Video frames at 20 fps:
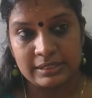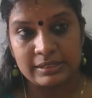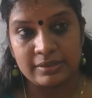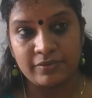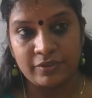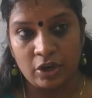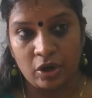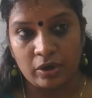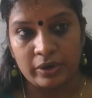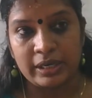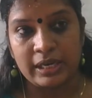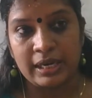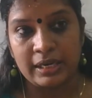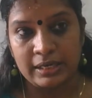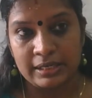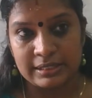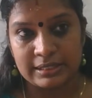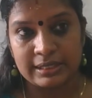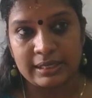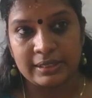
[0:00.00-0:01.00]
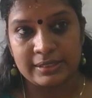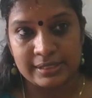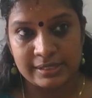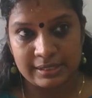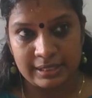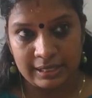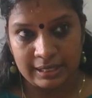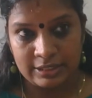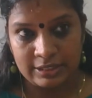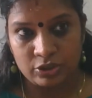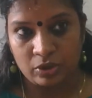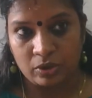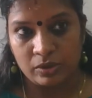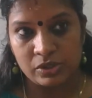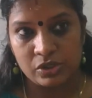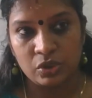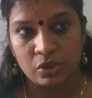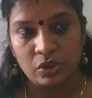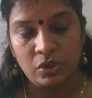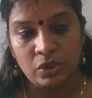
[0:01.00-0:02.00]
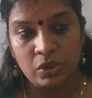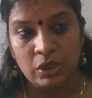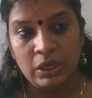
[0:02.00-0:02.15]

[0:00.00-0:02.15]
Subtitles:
We already discussed it also.